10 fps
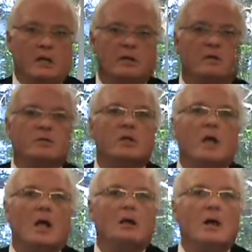There is a
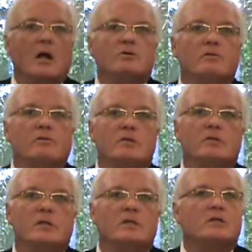lot of
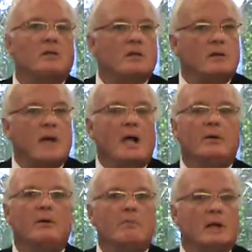controversy that's going to come out
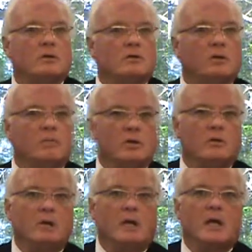in the medical
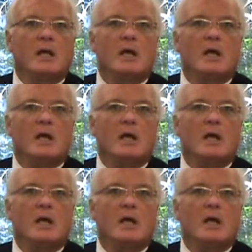community